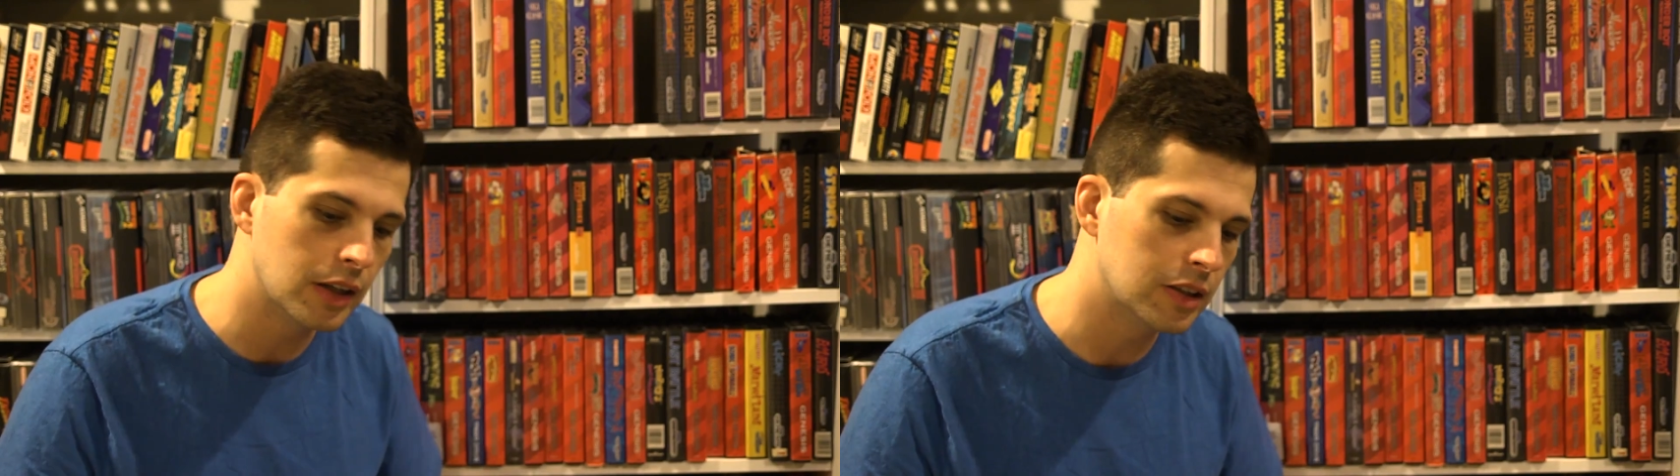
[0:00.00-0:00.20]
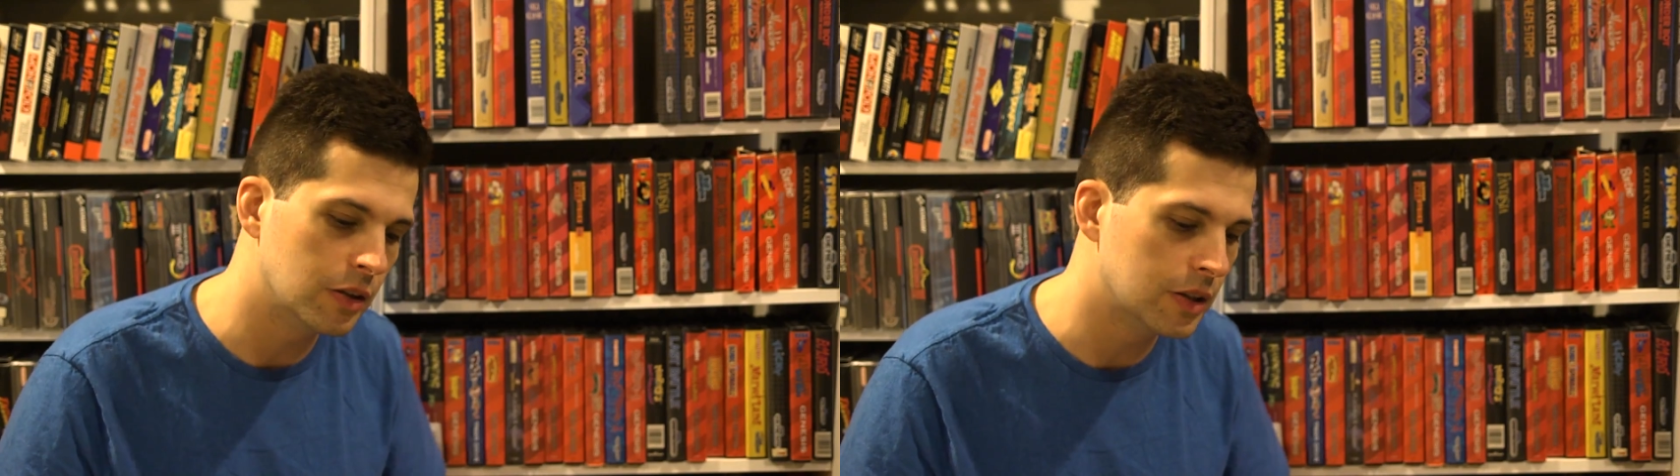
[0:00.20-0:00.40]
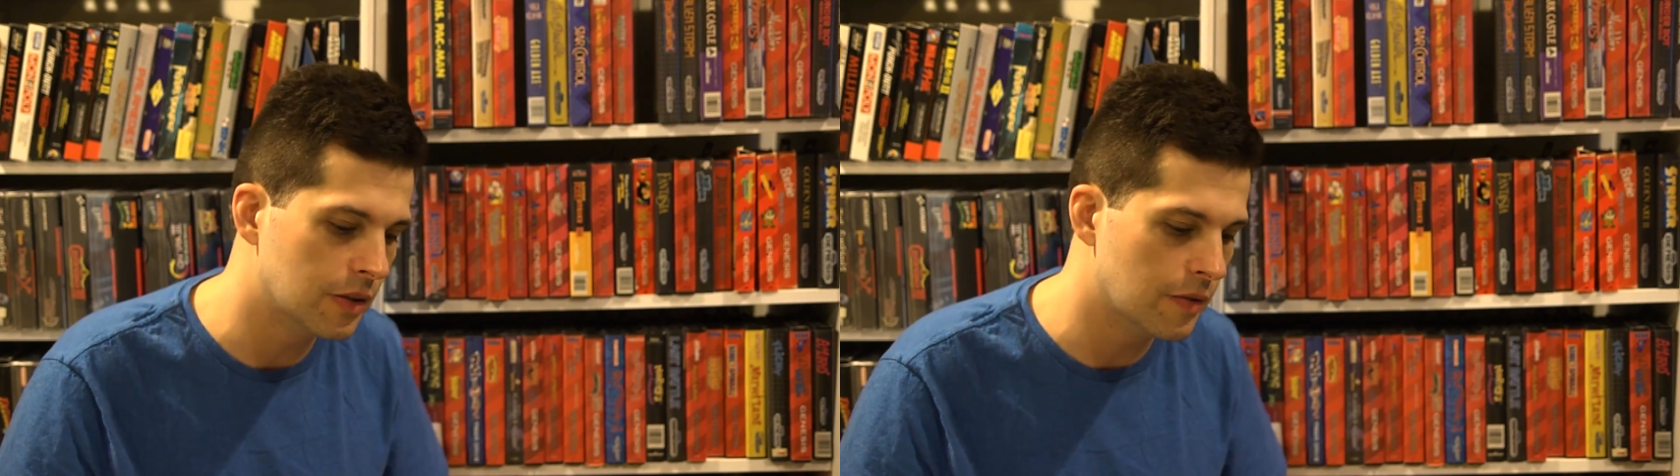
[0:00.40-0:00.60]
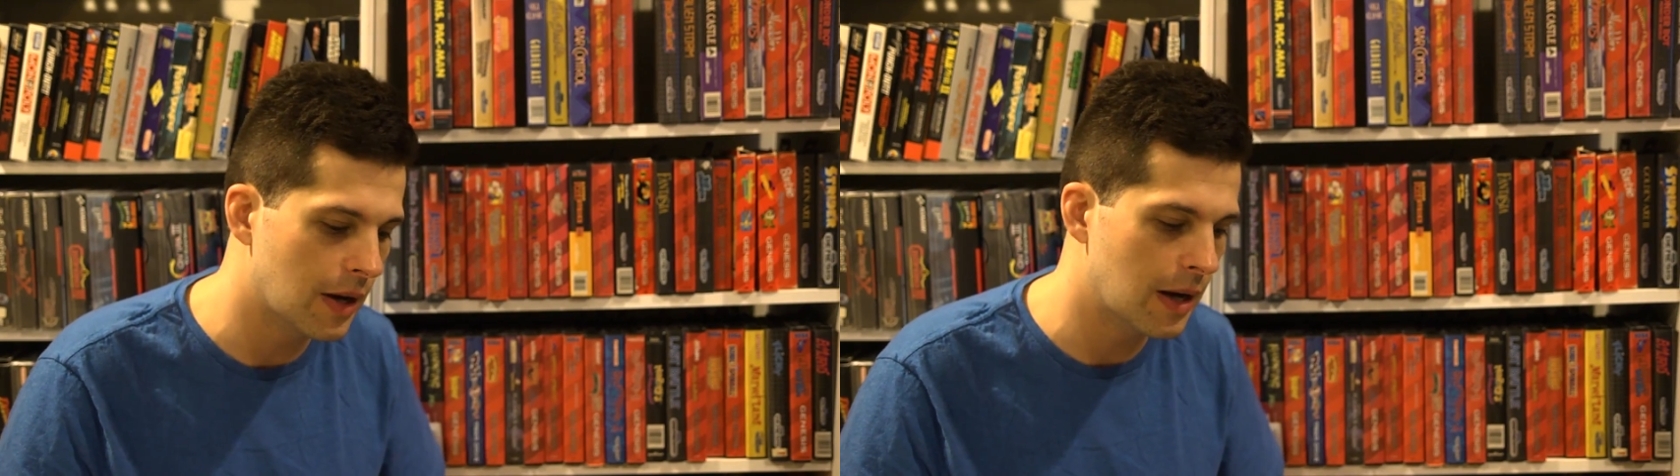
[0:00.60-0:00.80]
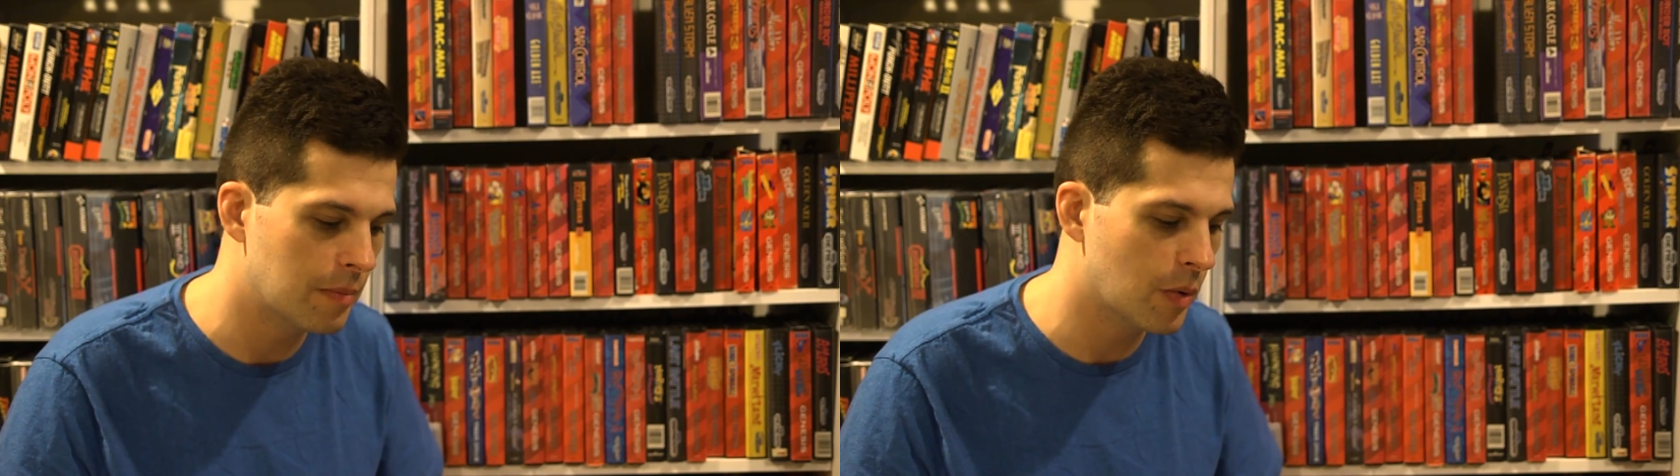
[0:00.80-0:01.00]
exclusive
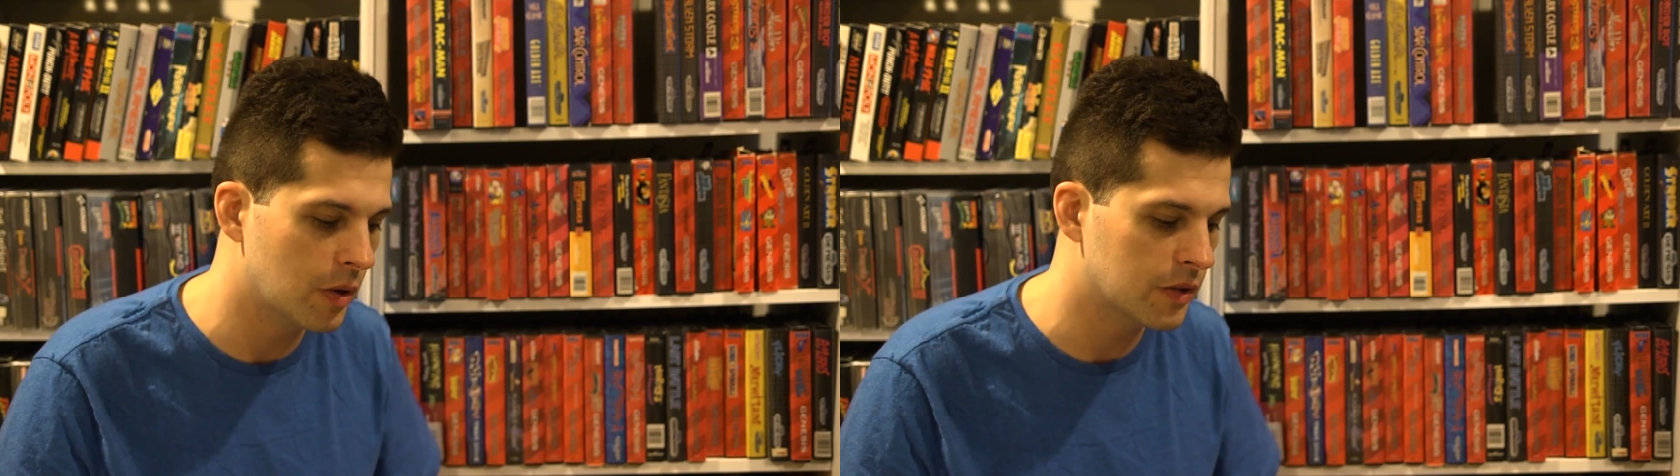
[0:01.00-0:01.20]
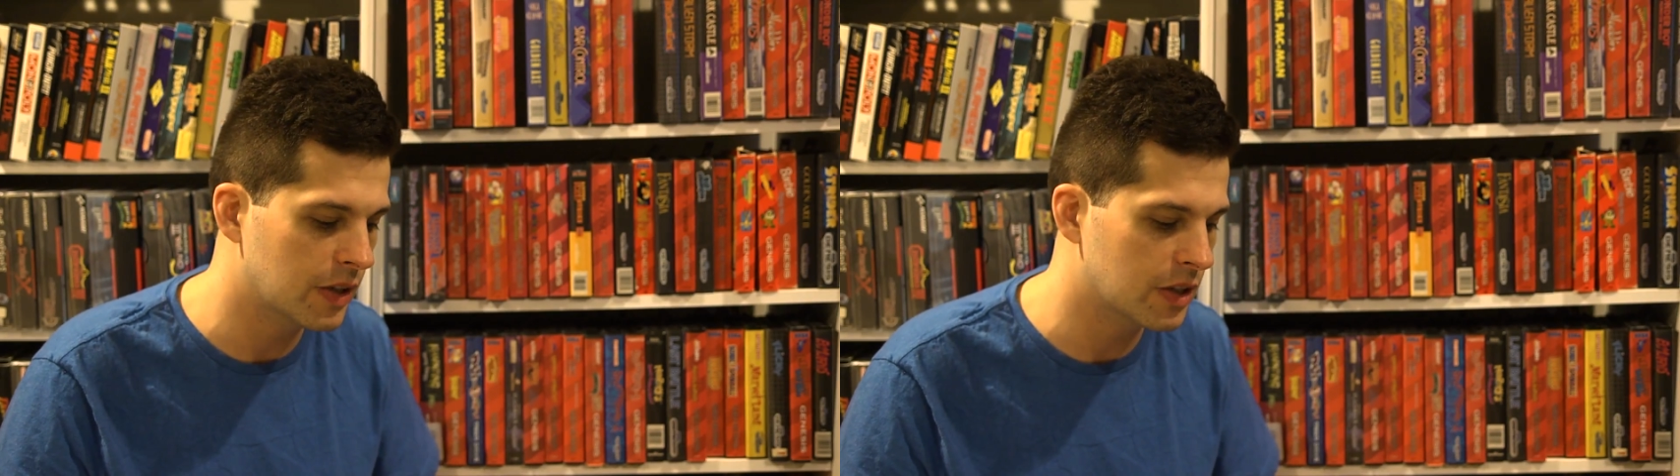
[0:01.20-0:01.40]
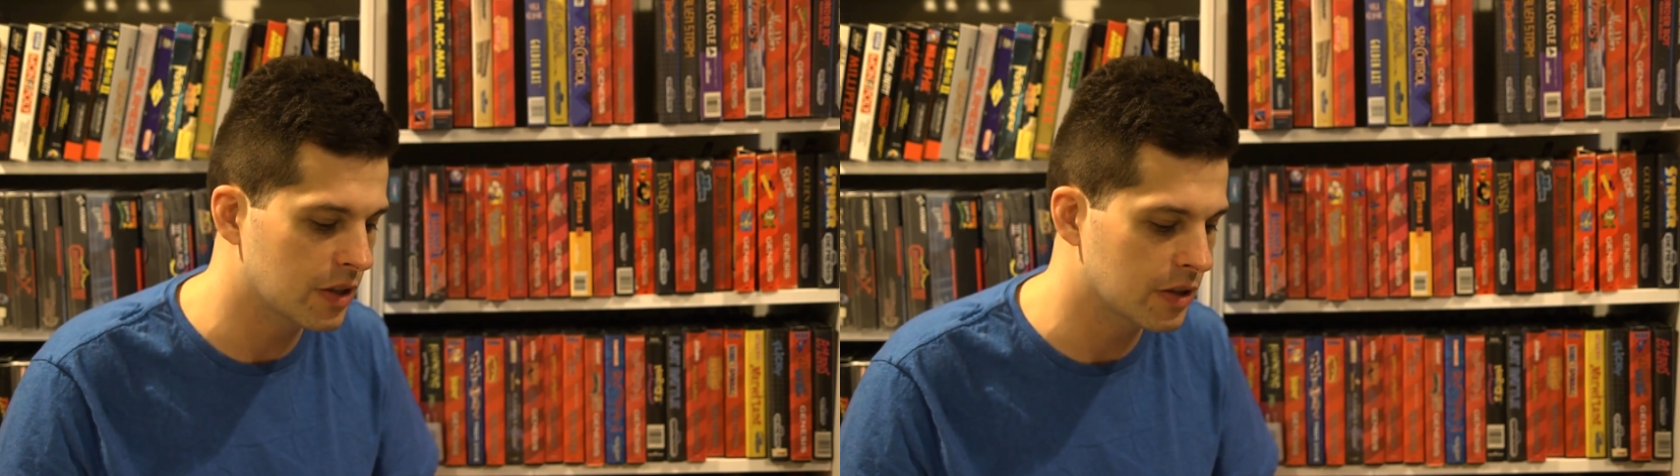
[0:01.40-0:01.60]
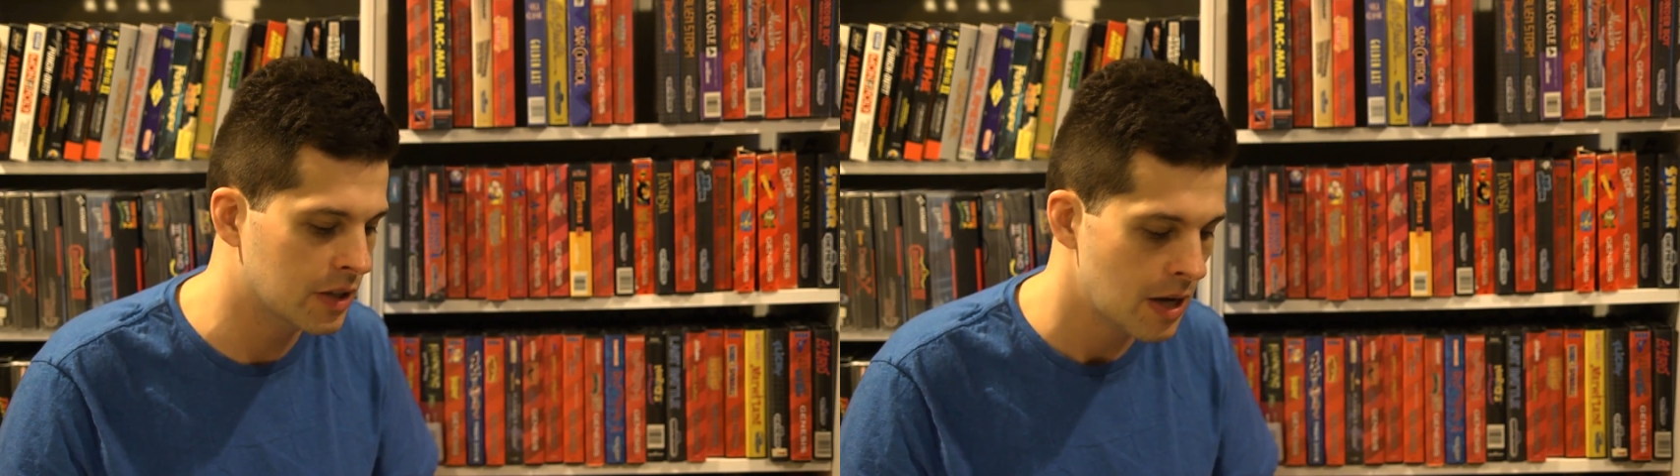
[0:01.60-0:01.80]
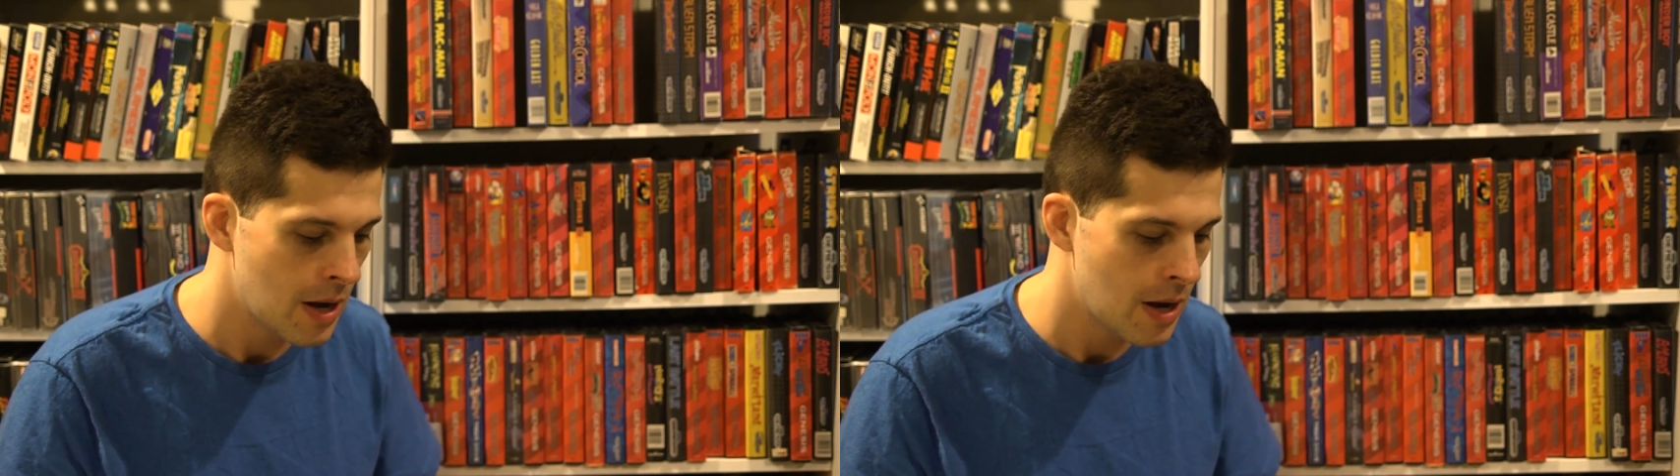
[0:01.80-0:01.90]
bonus features.